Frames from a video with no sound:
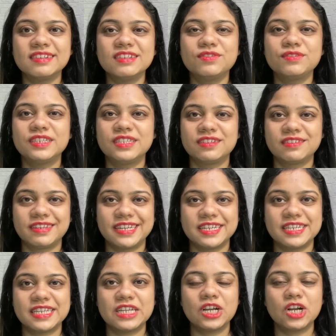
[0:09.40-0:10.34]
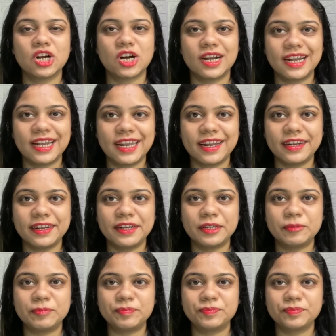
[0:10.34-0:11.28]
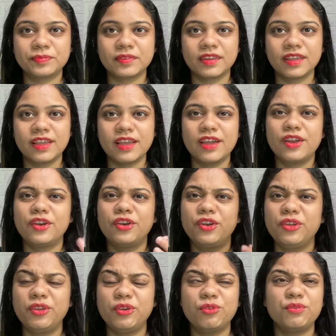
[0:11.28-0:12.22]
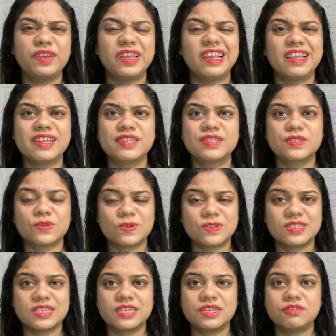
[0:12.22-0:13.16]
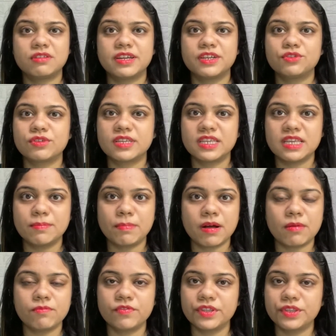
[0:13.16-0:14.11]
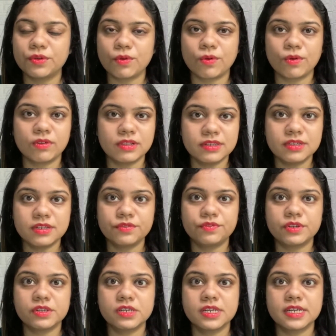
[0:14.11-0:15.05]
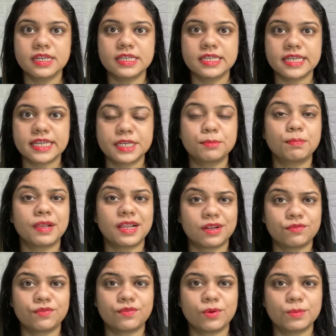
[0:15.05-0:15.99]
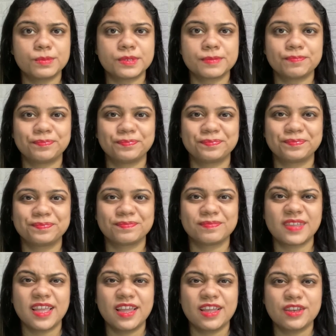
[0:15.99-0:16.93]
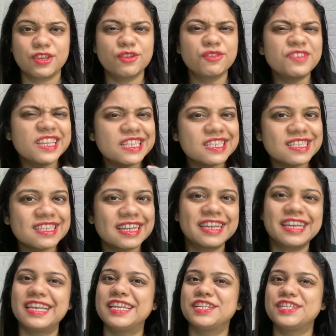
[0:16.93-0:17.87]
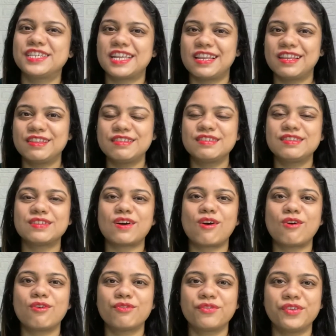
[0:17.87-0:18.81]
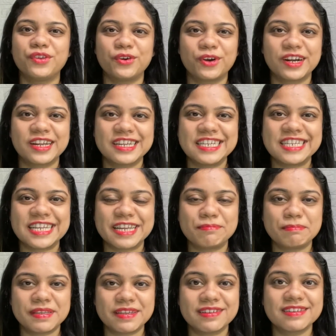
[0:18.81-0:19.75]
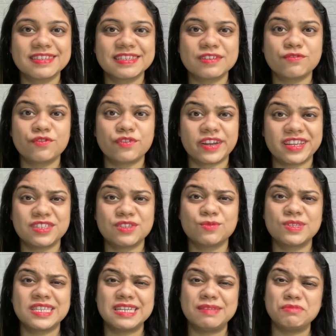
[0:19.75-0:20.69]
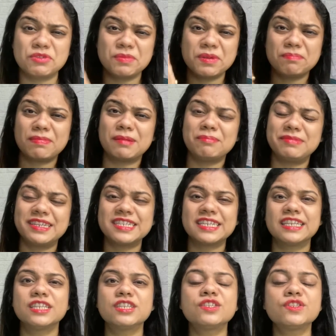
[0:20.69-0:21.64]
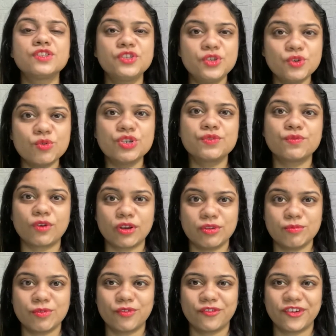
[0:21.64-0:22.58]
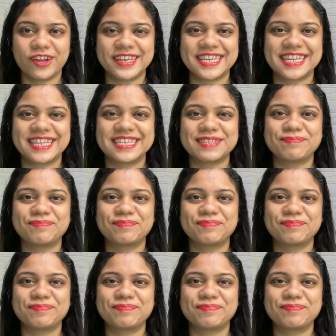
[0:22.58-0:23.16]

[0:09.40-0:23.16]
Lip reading: with creating content? Do you feel exhausted trying to keep up with all the different content platforms? Do you feel slightly jealous of your content peers and friends who seem to be publishing this huge volume of content?